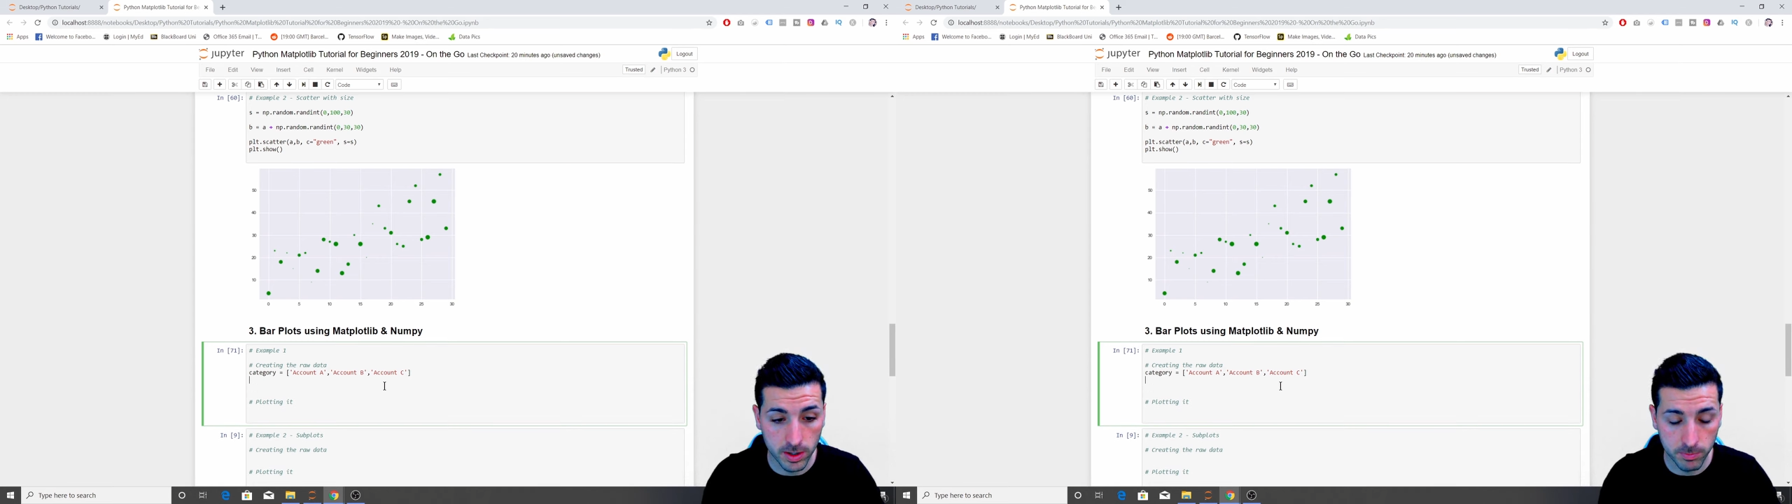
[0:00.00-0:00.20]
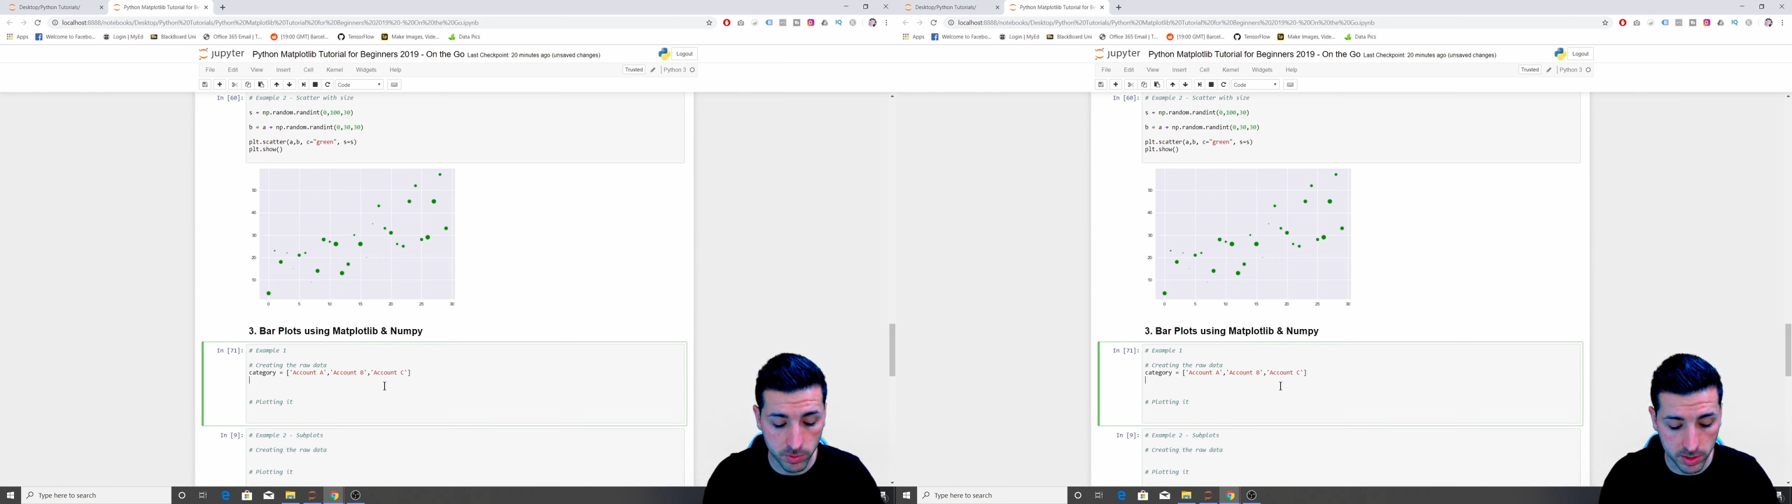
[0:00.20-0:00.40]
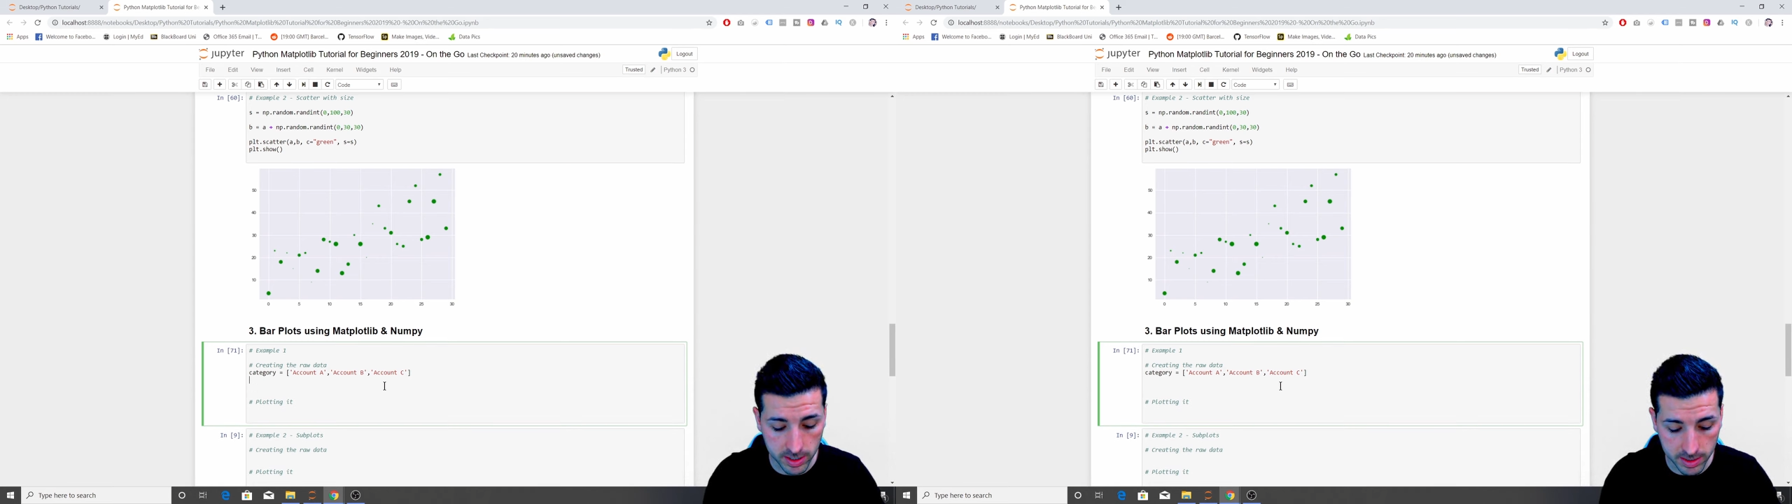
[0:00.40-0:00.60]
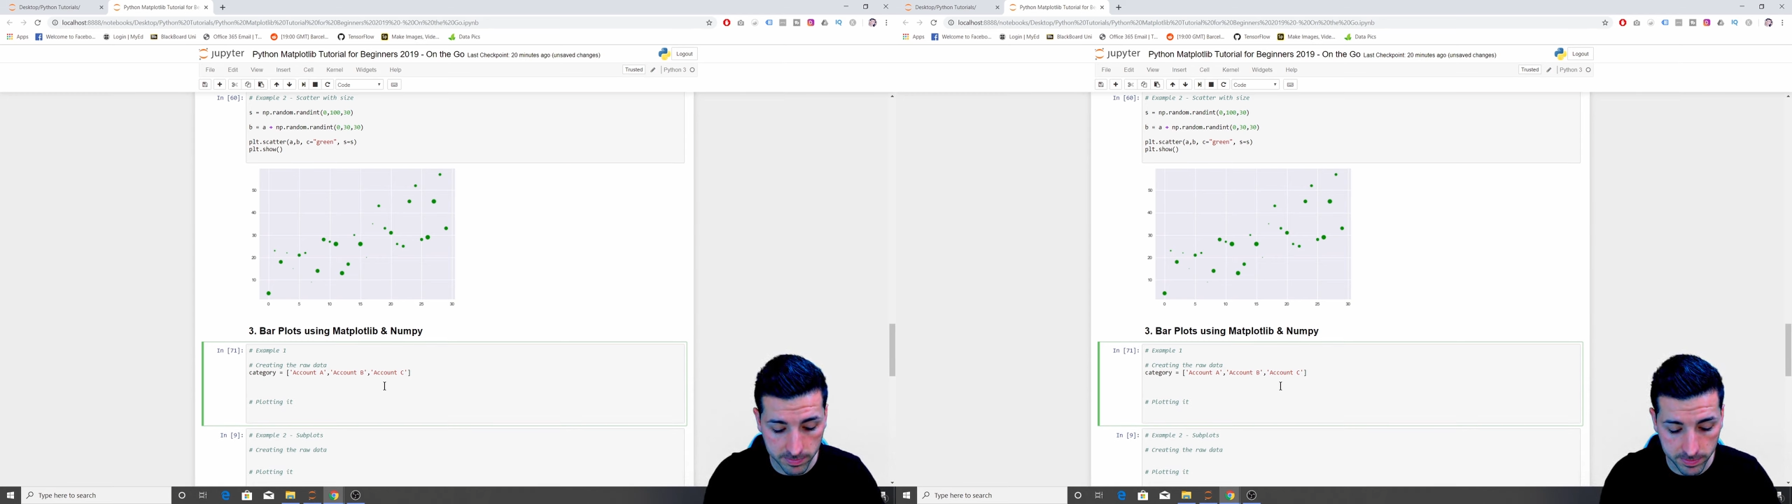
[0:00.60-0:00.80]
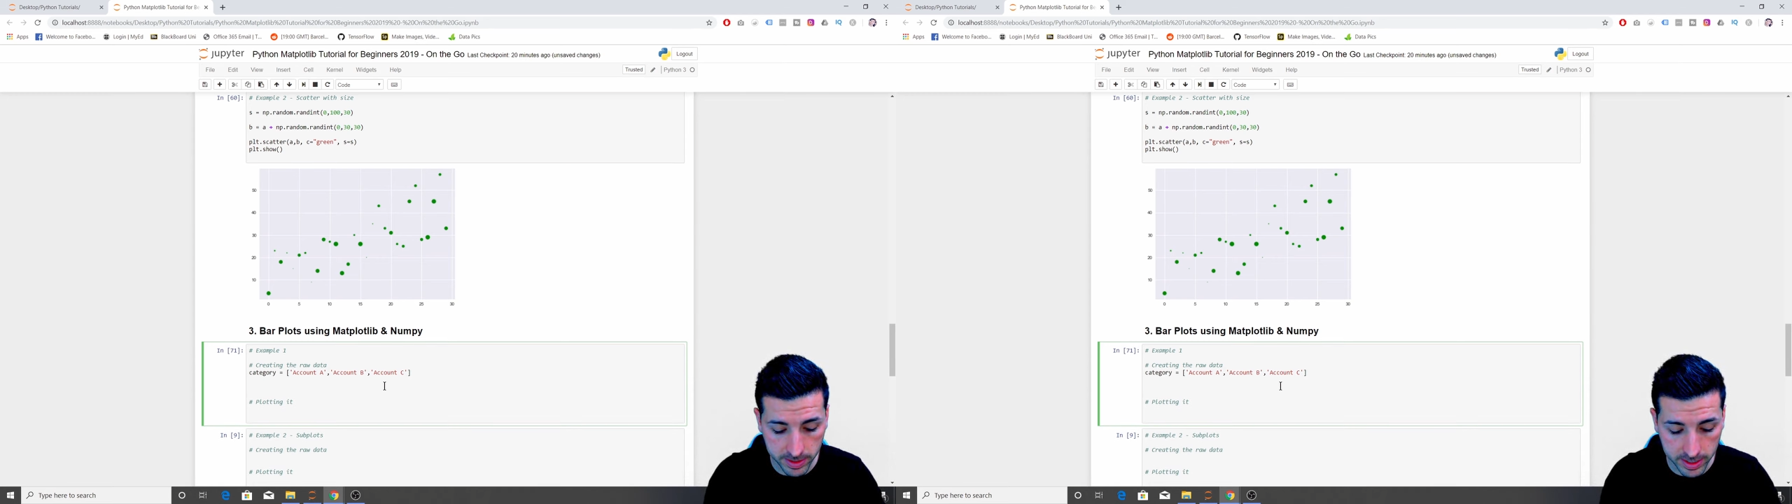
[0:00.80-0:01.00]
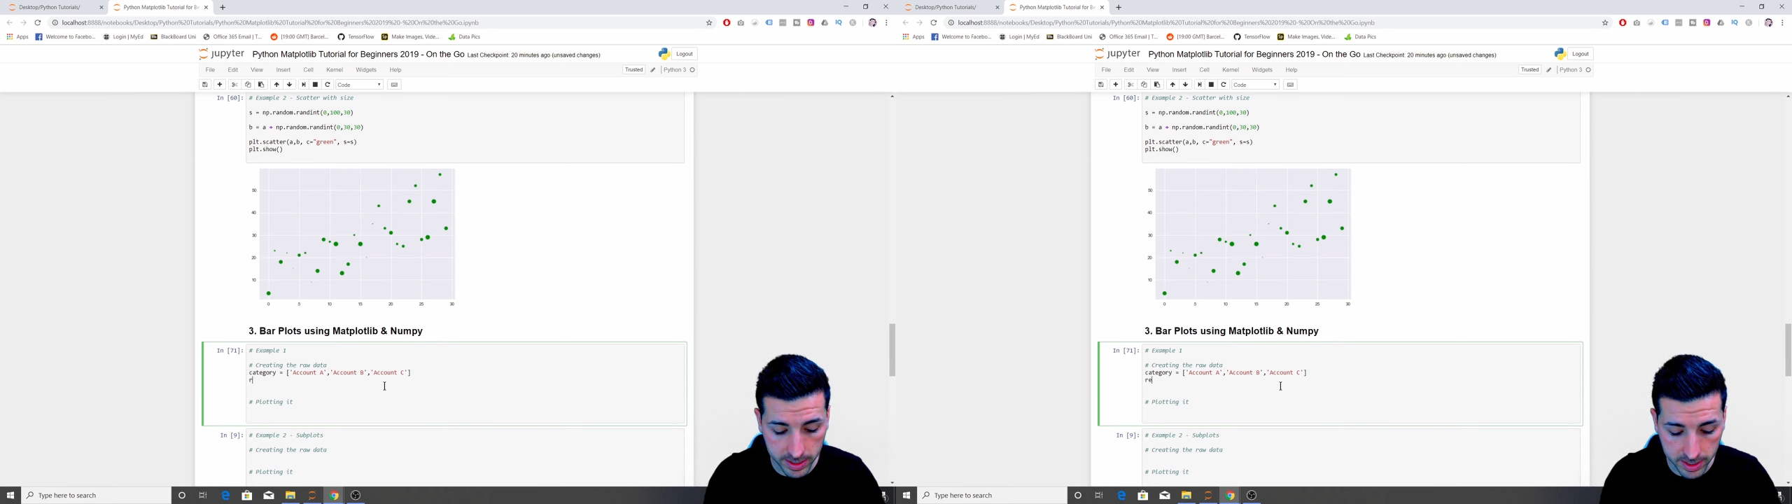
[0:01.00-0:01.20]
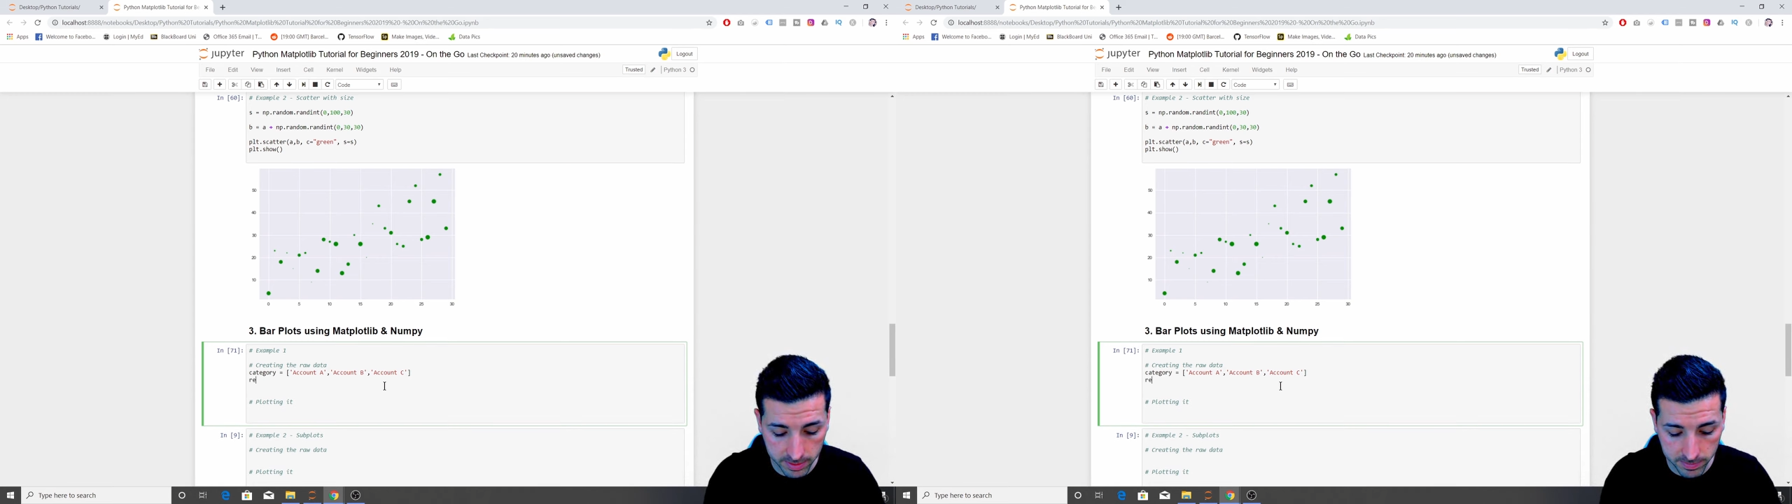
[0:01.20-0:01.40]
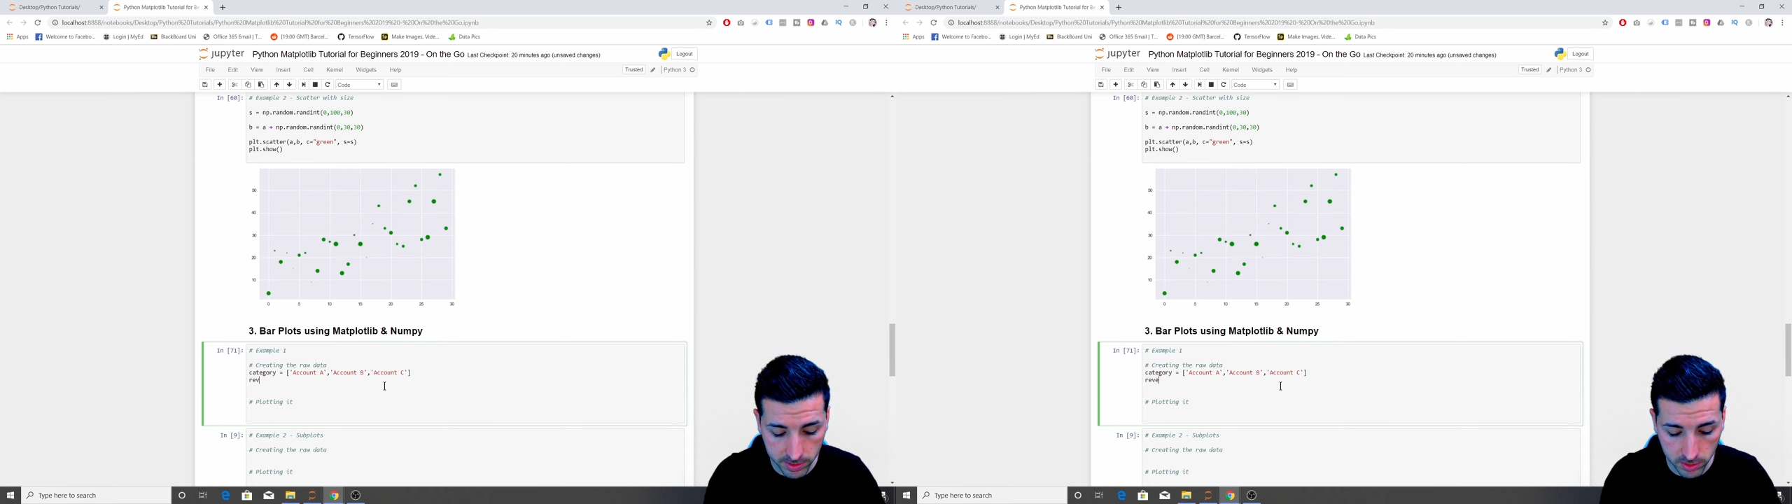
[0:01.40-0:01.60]
I'm going to have a
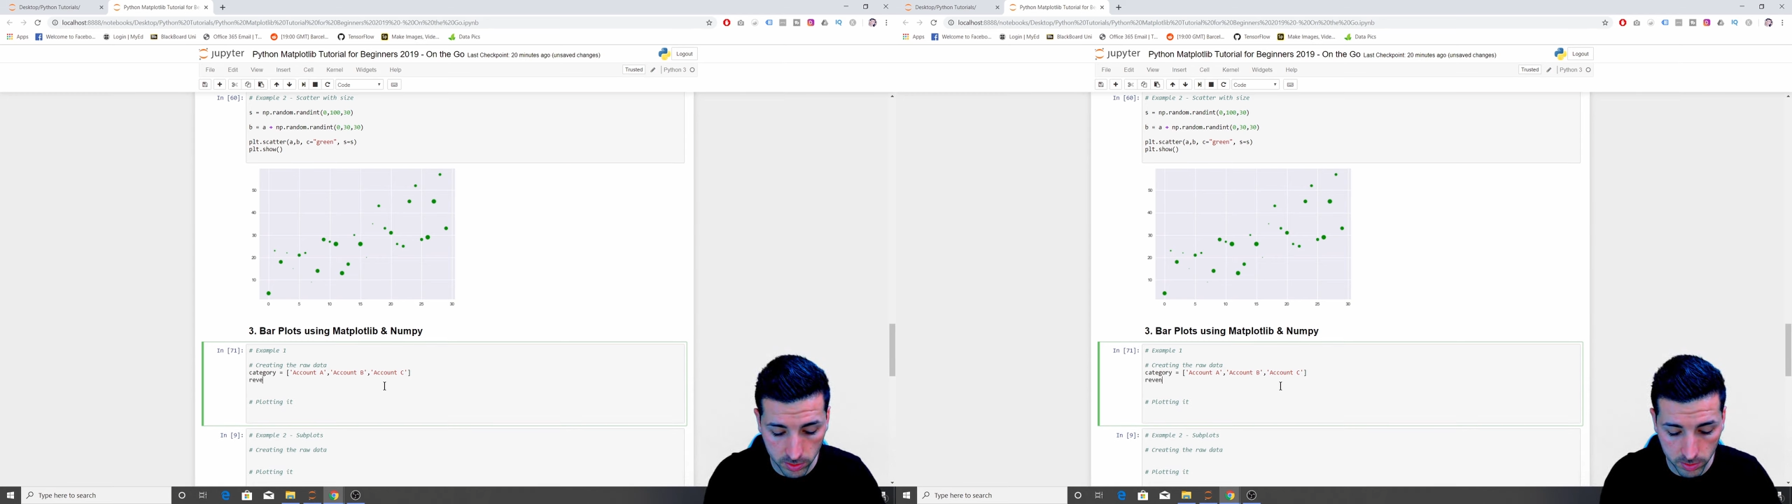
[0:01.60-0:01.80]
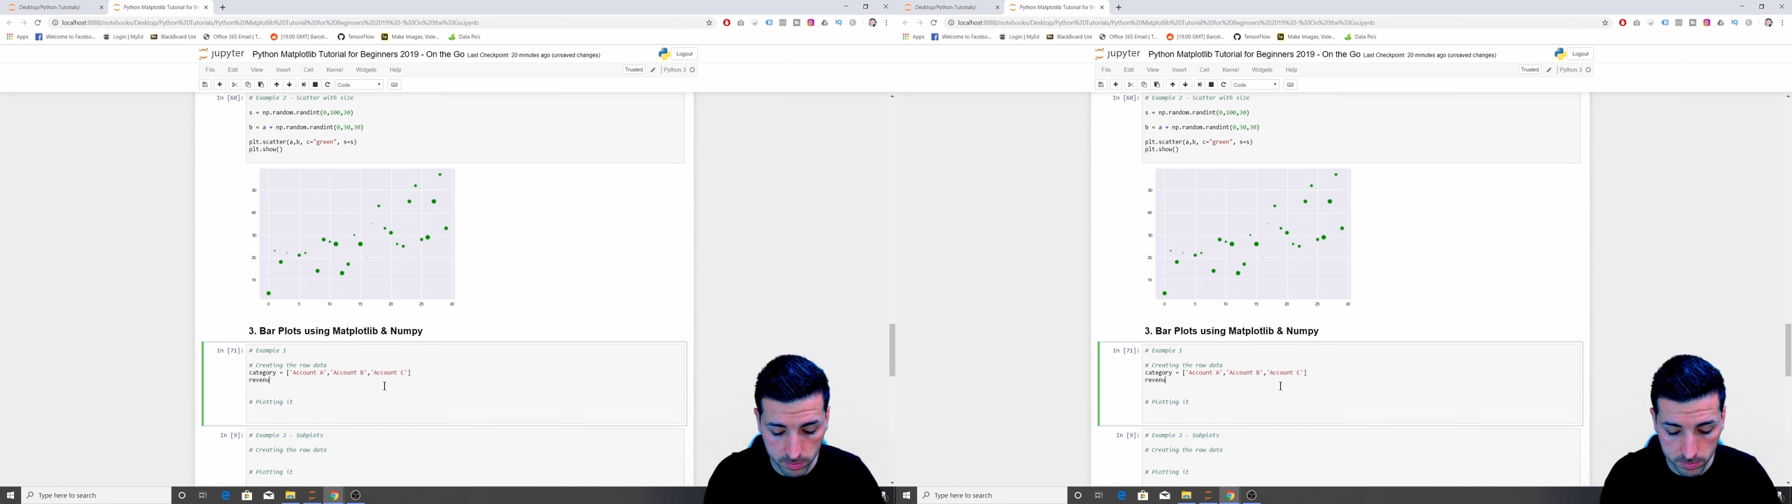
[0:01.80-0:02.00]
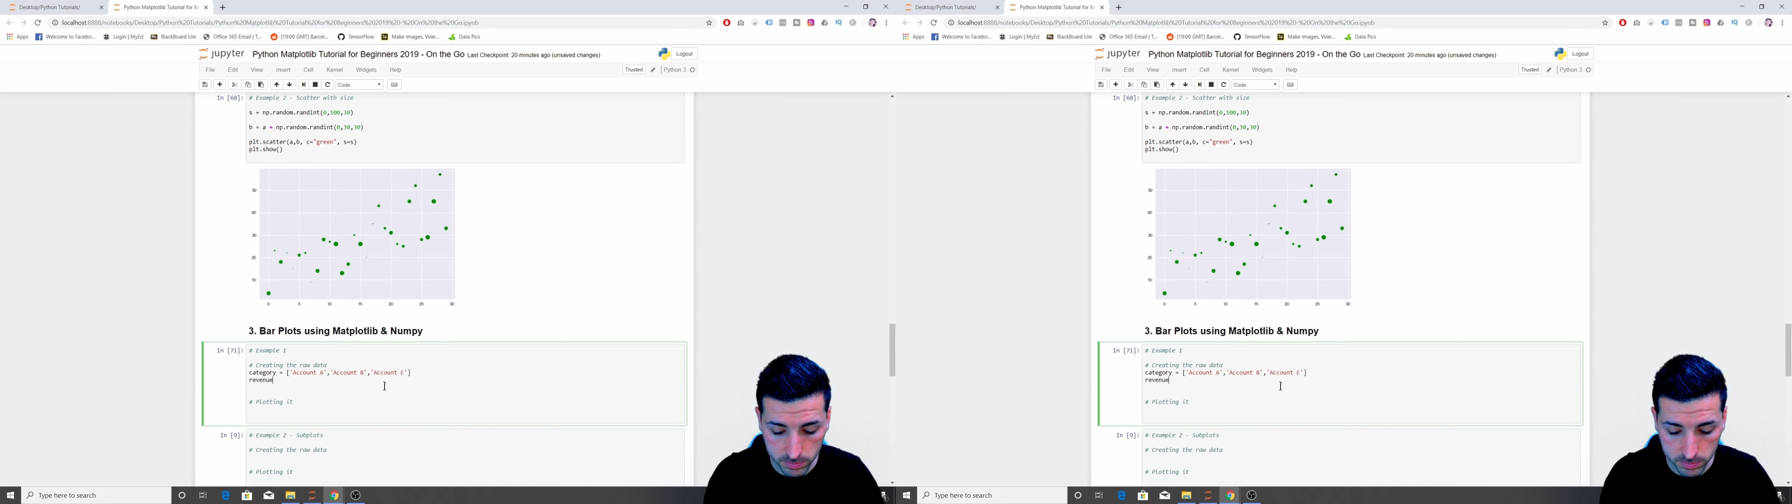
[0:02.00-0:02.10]
revenue